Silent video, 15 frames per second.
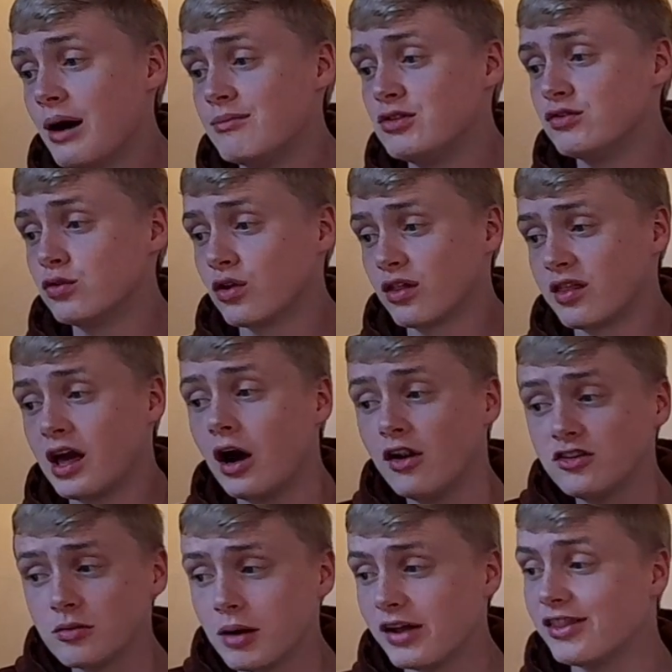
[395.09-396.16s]
you've got that they
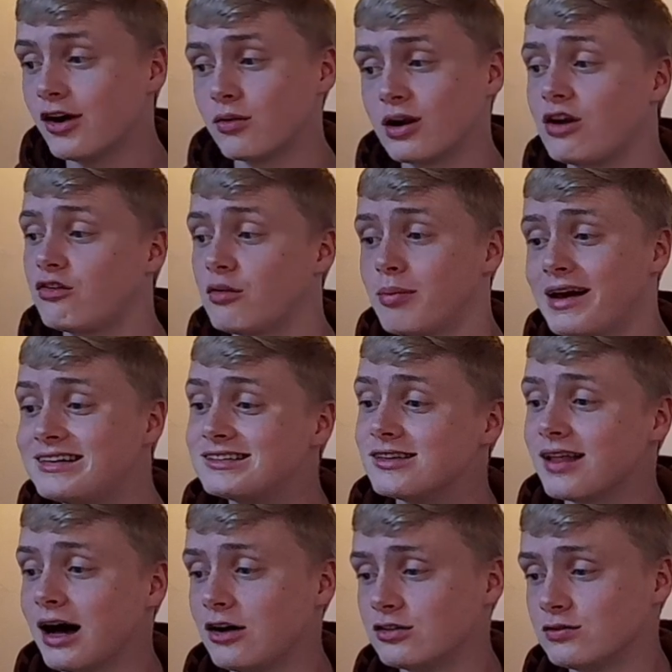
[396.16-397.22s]
undermined the hereditary basis of
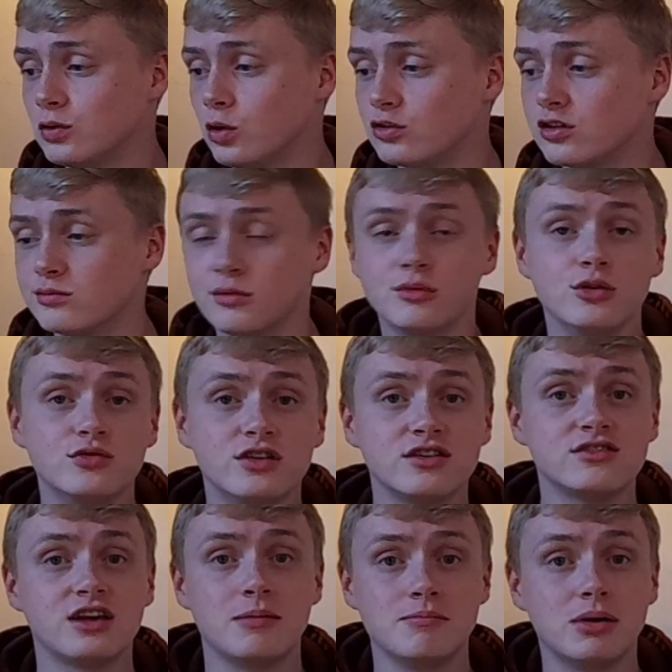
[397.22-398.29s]
the House of Lords and removed
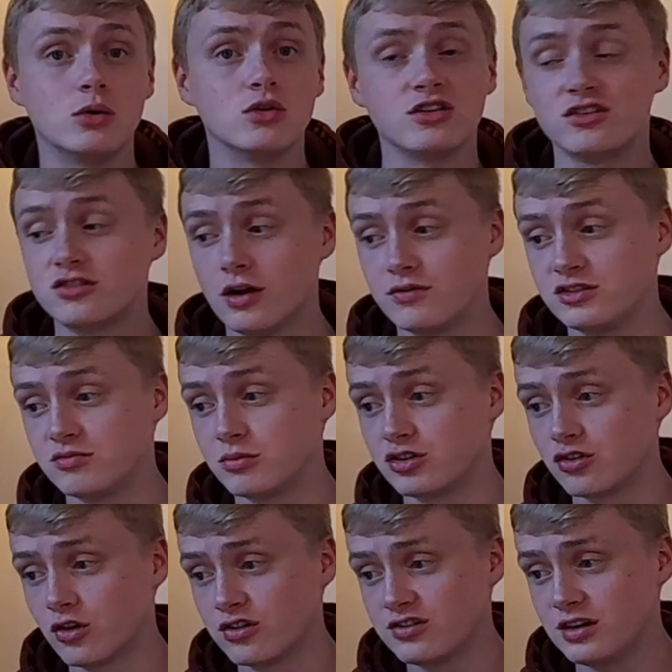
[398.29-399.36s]
its inbuilt Conservative
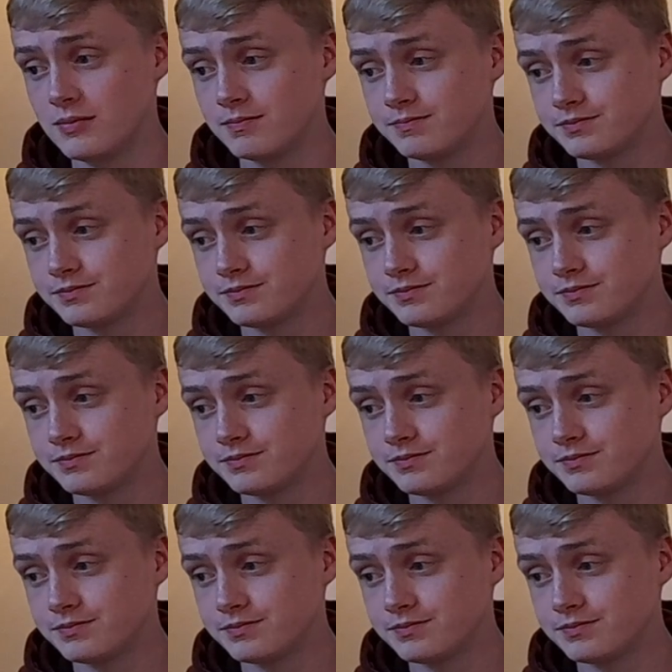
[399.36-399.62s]
majority.